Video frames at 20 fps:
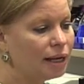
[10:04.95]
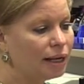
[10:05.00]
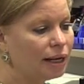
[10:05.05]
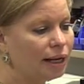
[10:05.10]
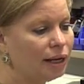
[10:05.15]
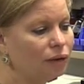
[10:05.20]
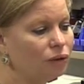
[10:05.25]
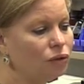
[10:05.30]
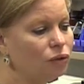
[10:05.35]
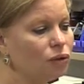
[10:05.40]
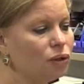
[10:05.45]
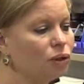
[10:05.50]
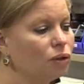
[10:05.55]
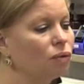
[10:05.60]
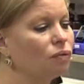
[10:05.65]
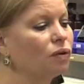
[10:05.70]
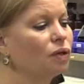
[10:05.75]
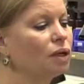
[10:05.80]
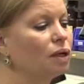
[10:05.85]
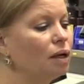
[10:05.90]
How you can
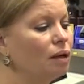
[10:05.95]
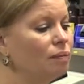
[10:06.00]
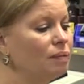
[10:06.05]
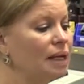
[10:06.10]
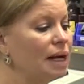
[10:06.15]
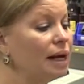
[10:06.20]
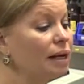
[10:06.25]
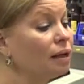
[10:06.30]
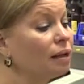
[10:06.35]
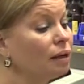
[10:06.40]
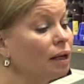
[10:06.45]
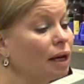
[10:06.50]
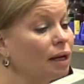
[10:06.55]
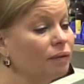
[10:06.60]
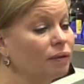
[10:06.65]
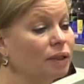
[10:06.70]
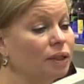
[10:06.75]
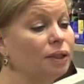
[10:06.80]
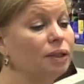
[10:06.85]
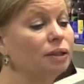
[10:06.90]
overcome that, and a lot
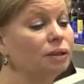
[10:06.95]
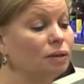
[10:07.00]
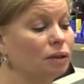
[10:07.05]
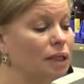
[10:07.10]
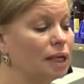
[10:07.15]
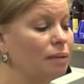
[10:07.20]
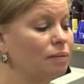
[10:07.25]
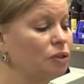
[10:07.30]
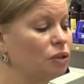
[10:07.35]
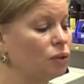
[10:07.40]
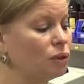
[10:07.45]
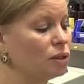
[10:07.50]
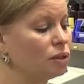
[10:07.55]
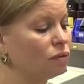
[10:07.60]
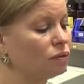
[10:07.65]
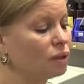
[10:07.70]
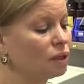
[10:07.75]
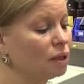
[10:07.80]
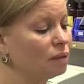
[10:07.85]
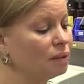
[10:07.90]
of clinical laboratories
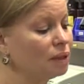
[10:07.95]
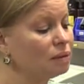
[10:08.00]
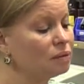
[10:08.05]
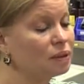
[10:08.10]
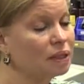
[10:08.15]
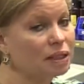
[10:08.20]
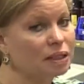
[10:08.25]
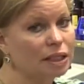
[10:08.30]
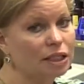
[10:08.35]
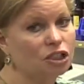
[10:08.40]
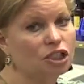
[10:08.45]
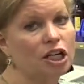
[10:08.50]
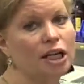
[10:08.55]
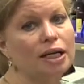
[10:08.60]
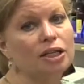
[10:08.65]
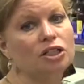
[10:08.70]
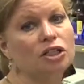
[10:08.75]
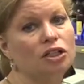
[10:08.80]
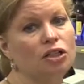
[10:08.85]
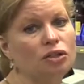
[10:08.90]
overcome it, is because they
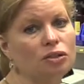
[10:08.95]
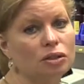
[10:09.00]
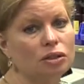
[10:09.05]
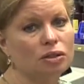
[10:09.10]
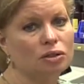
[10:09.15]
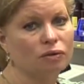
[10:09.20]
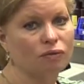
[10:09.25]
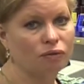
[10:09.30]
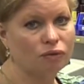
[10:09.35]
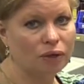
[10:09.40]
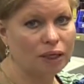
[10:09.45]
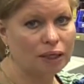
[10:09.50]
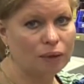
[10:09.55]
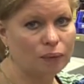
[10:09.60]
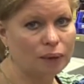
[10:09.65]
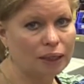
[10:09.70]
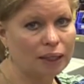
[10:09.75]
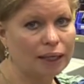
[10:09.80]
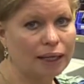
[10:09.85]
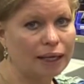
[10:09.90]
change it and use it so
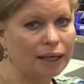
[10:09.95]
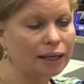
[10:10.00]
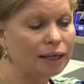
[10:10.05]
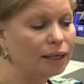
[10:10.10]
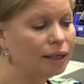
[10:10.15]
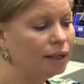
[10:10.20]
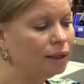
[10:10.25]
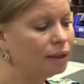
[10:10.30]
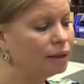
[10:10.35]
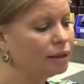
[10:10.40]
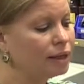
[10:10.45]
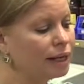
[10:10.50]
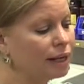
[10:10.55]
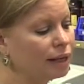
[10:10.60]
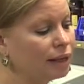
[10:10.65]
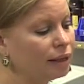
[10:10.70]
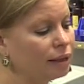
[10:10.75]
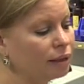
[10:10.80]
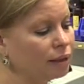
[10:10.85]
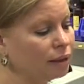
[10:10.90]
frequently
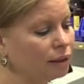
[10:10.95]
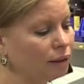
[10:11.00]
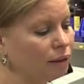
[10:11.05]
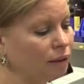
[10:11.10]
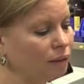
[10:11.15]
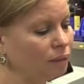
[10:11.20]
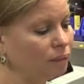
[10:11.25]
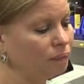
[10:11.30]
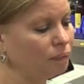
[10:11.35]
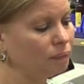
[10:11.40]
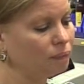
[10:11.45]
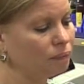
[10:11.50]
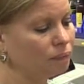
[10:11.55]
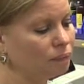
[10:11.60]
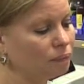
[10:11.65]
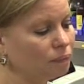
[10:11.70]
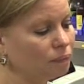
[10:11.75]
that um,